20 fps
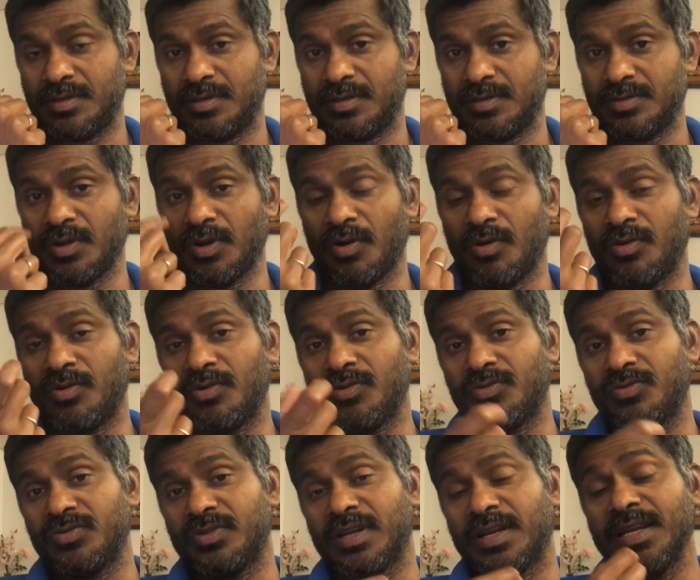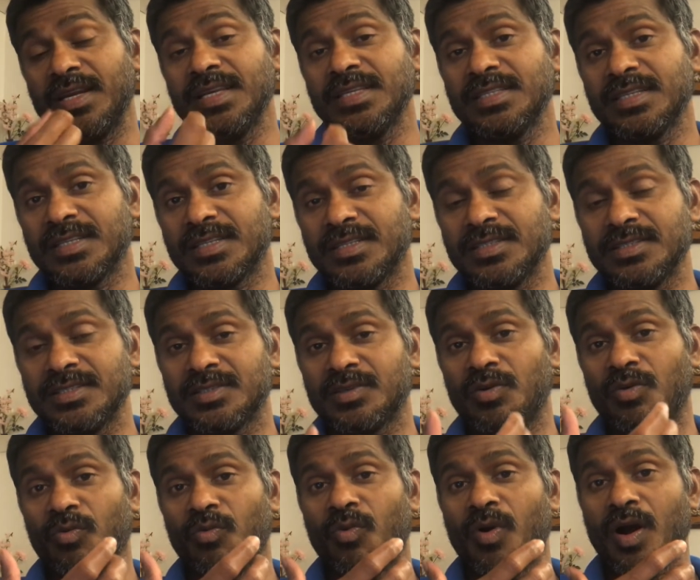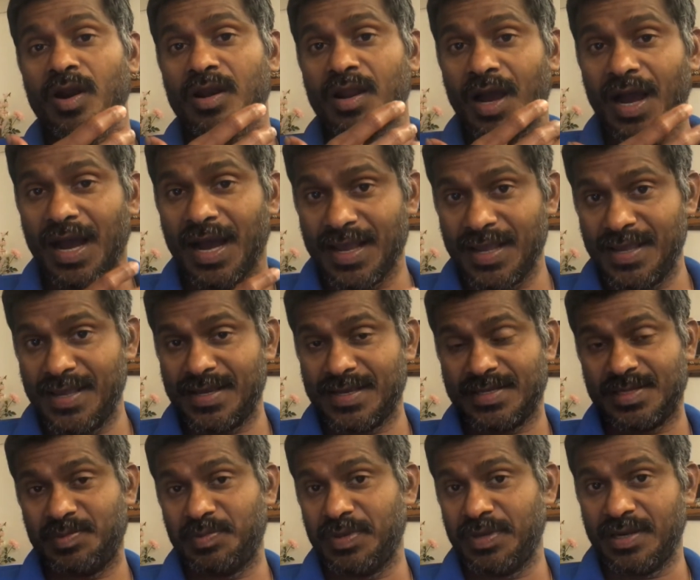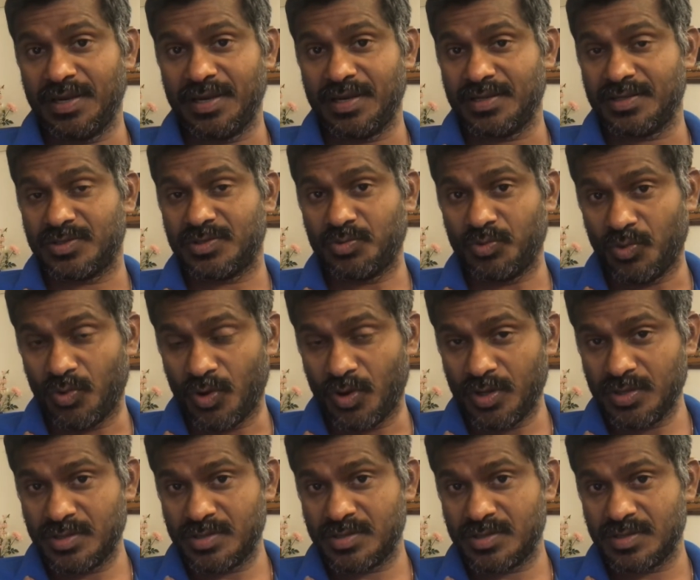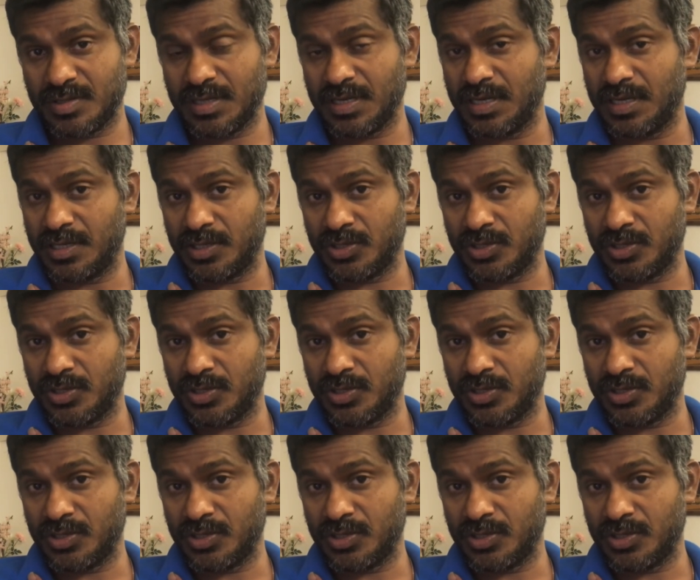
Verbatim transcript: so the reason is what I experienced was it